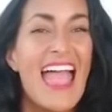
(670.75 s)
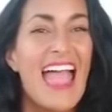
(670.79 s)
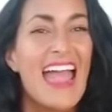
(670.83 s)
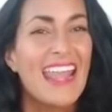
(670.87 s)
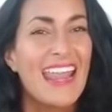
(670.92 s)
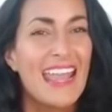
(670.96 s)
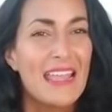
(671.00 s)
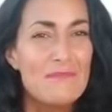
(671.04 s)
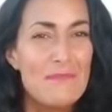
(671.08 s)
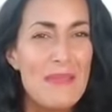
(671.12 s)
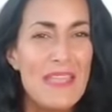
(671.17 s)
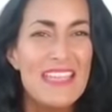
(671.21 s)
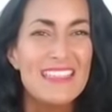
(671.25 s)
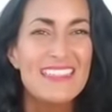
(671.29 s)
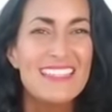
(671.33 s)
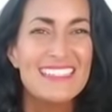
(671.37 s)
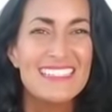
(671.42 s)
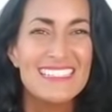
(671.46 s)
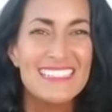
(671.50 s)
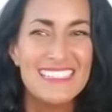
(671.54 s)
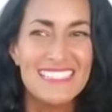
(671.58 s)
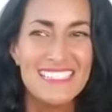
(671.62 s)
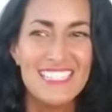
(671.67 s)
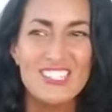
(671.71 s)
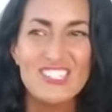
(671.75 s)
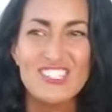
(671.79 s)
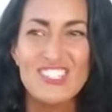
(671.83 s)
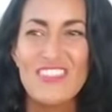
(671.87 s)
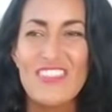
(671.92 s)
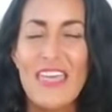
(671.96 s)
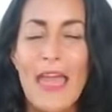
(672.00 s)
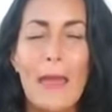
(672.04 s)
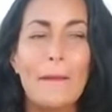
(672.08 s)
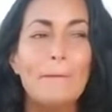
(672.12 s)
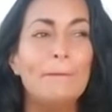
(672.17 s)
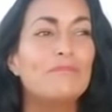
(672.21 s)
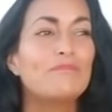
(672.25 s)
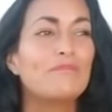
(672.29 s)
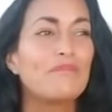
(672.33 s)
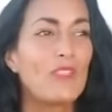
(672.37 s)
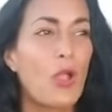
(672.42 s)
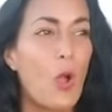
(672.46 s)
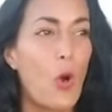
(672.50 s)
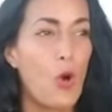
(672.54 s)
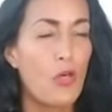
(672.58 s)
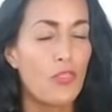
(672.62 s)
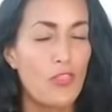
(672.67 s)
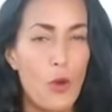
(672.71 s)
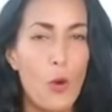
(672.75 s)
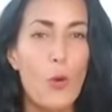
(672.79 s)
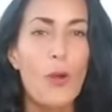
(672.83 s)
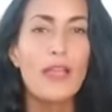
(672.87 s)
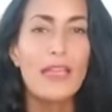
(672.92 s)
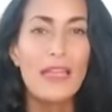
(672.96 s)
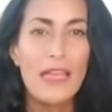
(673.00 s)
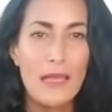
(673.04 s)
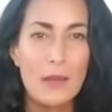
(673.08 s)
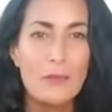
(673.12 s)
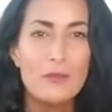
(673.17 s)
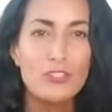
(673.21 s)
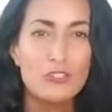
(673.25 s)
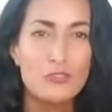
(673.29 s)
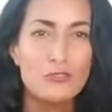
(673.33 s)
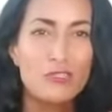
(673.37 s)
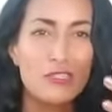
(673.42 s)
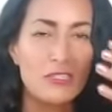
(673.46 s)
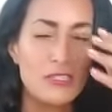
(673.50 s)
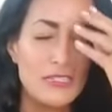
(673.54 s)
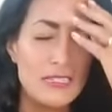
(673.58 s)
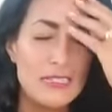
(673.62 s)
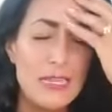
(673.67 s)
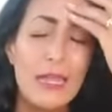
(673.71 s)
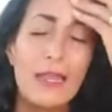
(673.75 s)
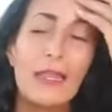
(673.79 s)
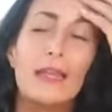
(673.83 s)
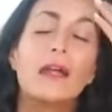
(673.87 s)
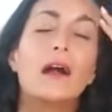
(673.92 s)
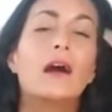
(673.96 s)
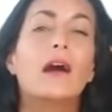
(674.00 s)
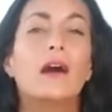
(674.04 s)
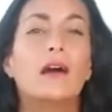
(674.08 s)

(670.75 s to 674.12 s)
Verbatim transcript: And I made the decision that although I am interested in getting a,